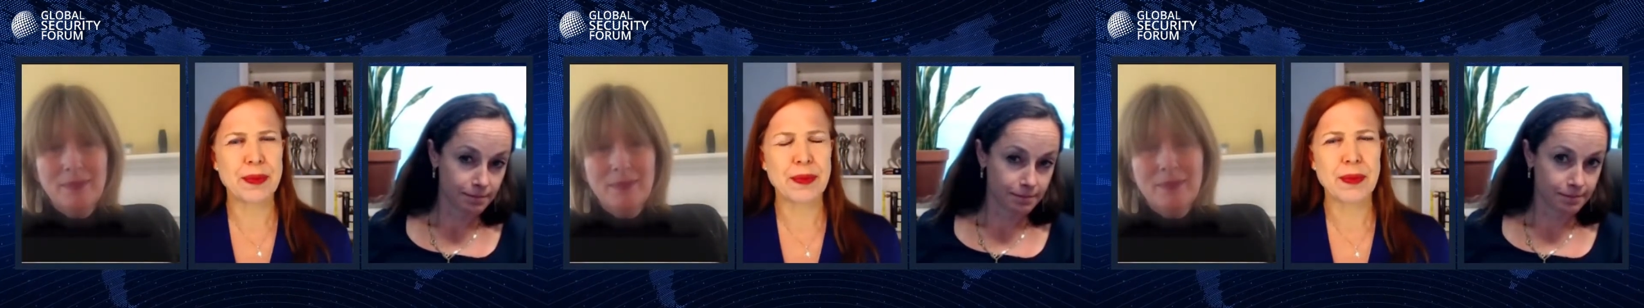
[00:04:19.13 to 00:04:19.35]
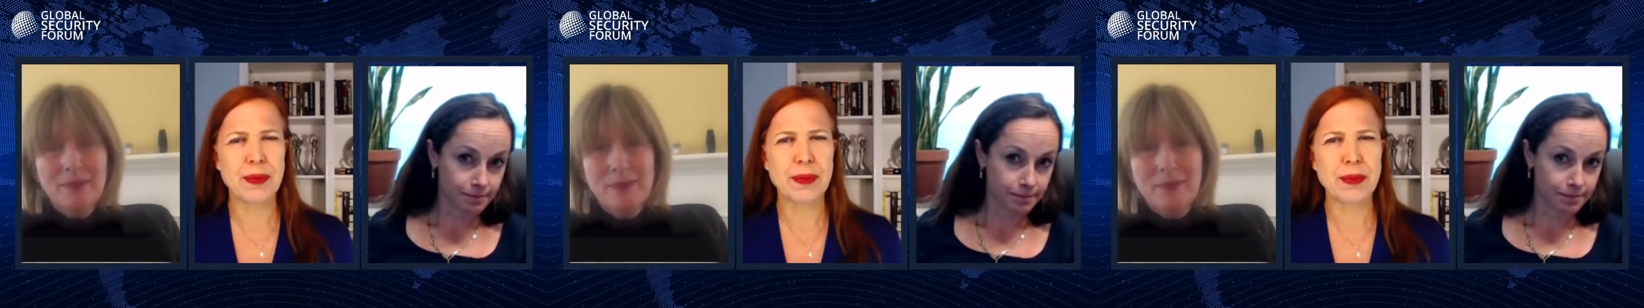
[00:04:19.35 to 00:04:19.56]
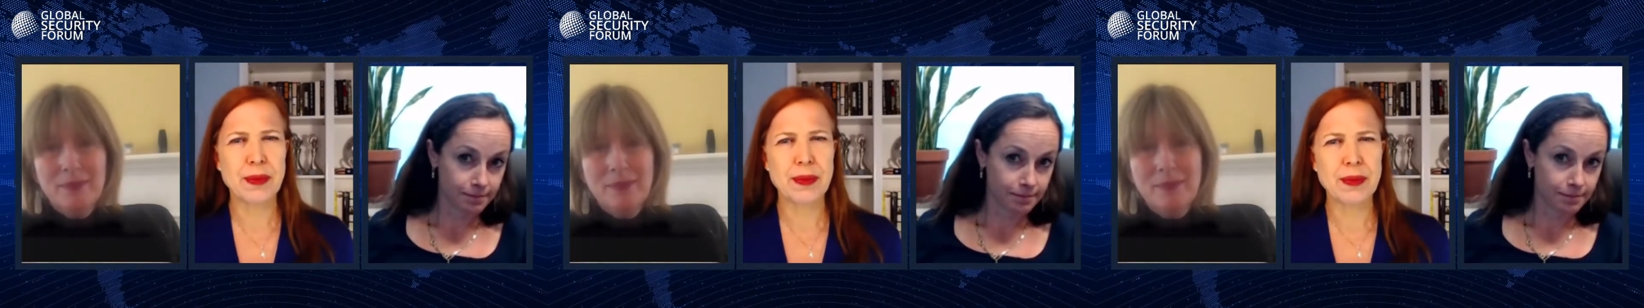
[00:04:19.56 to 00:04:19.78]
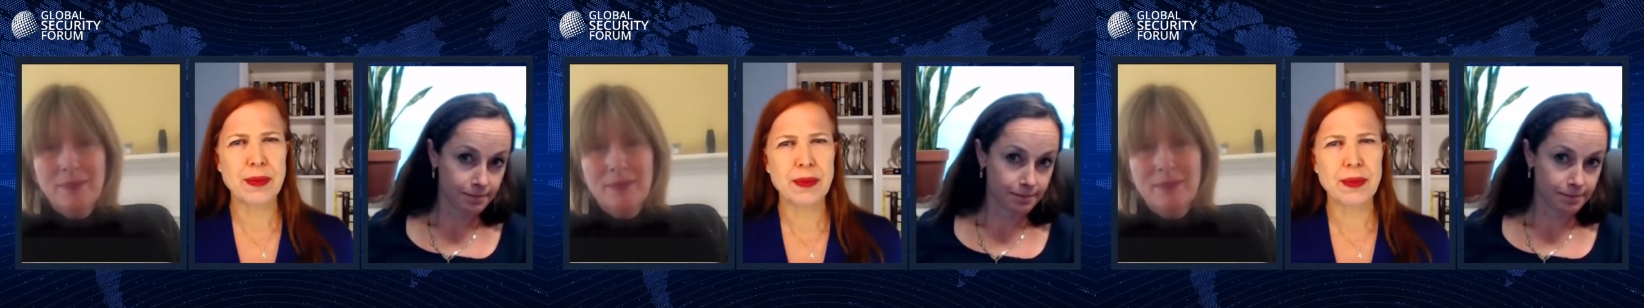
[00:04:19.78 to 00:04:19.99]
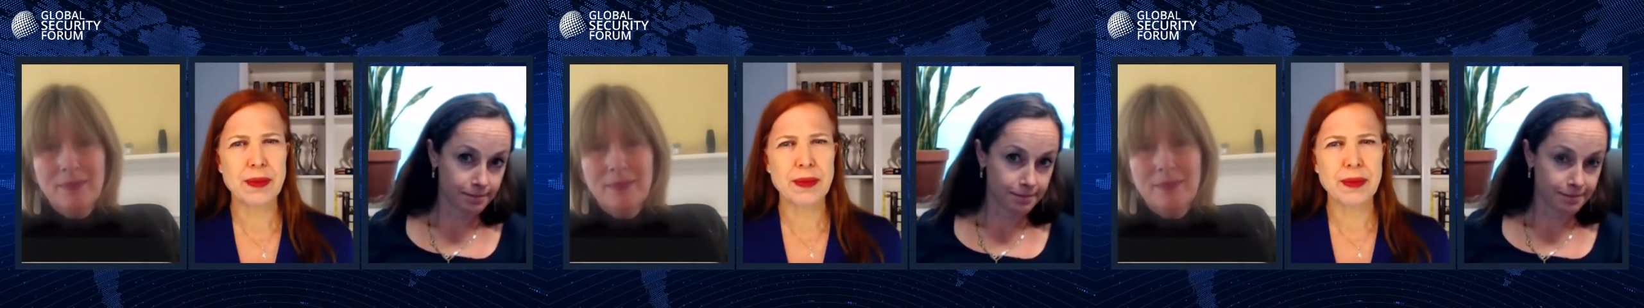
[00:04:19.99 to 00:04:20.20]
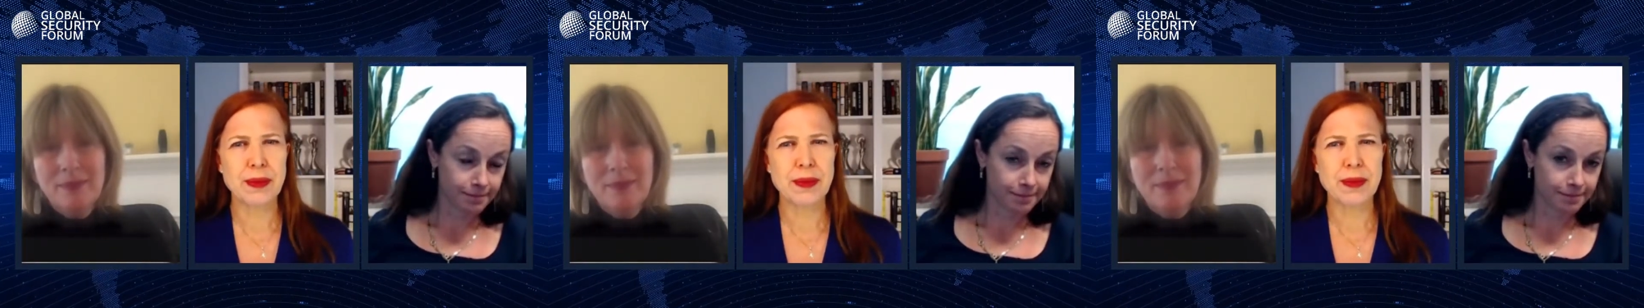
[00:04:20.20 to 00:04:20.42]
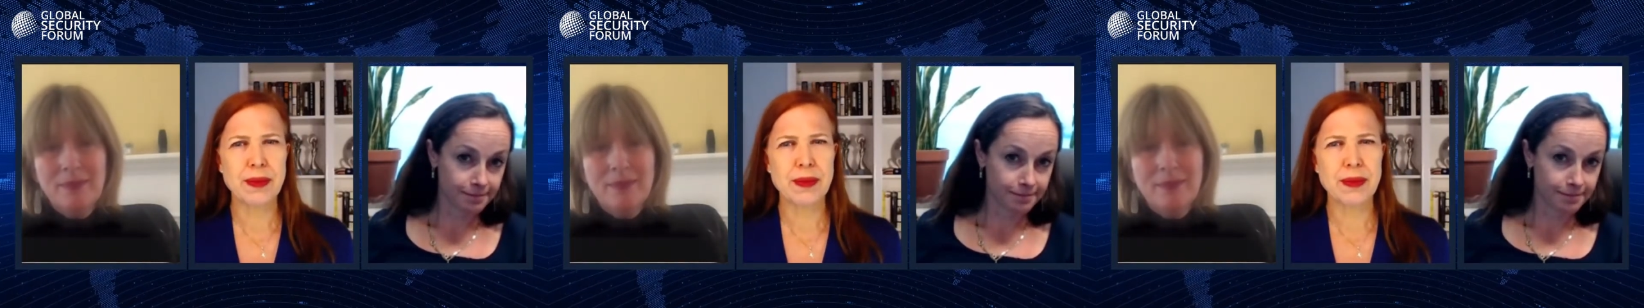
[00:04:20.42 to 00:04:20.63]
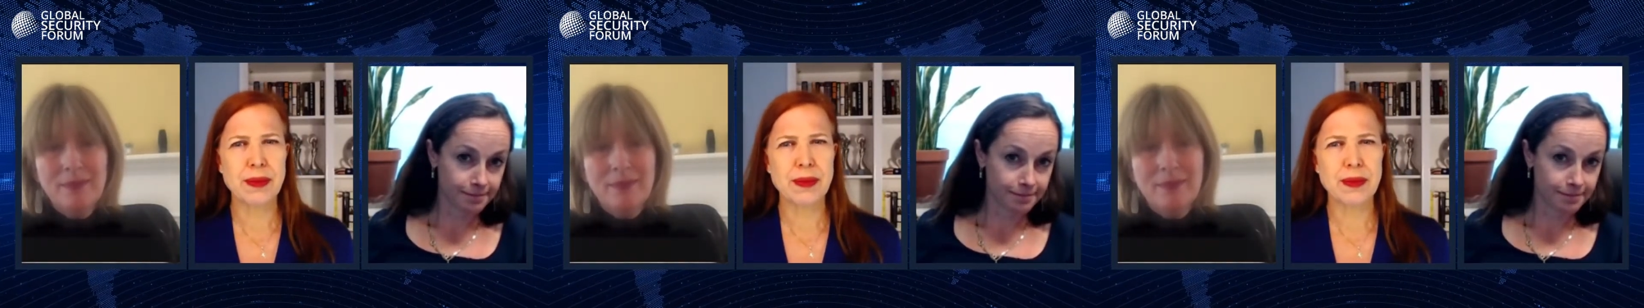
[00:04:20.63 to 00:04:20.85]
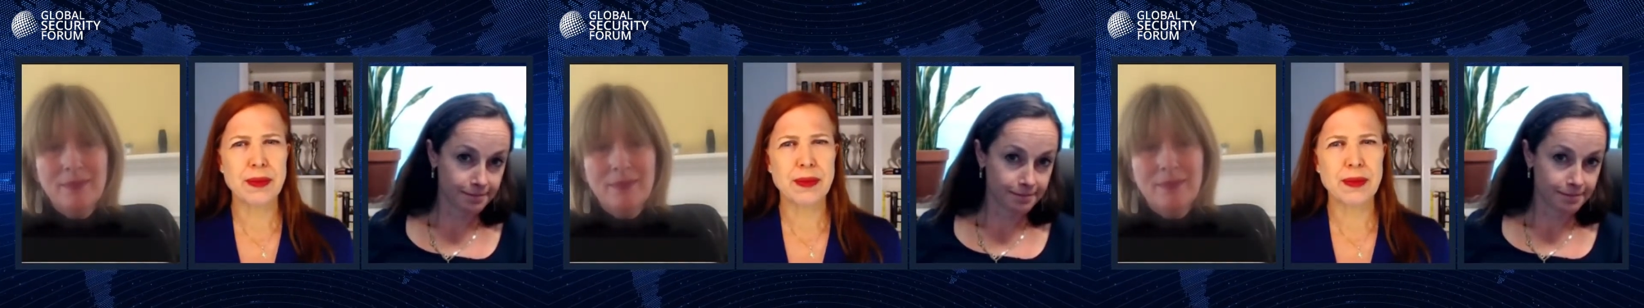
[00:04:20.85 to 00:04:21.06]

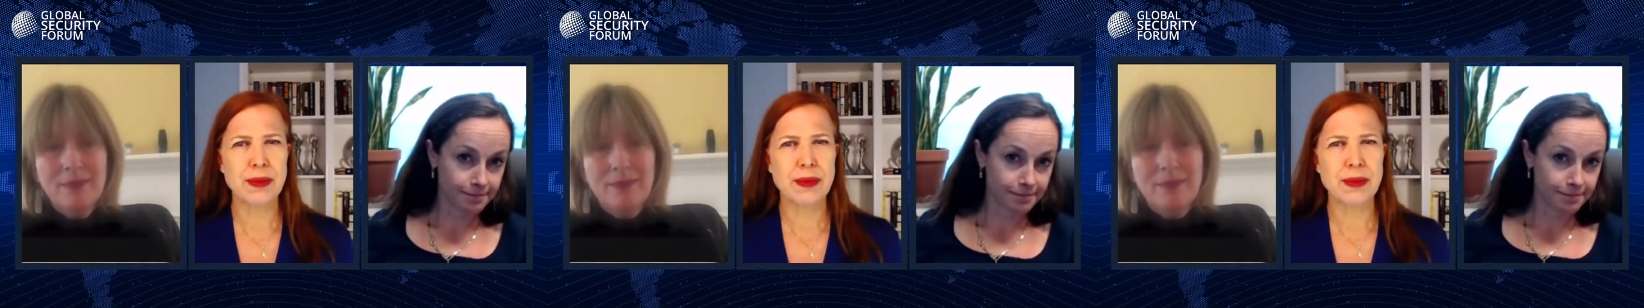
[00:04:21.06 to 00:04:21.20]
No one is speaking in this clip.